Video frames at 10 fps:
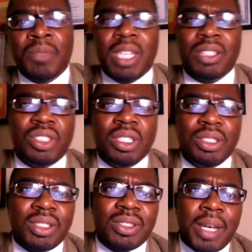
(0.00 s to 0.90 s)
and
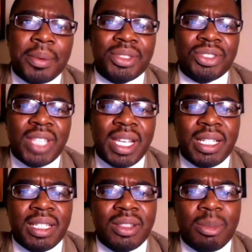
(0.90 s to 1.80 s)
just as I was
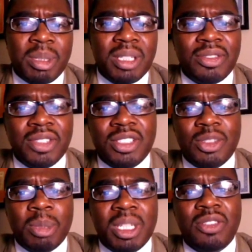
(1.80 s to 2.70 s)
stating the benefits
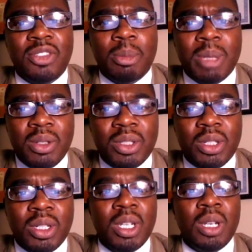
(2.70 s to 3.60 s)
of being
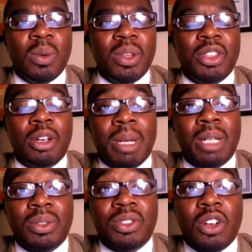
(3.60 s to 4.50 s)
familiar with
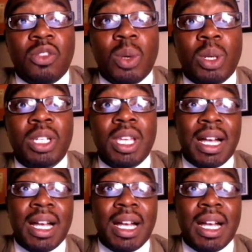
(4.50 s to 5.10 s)
Microsoft Word,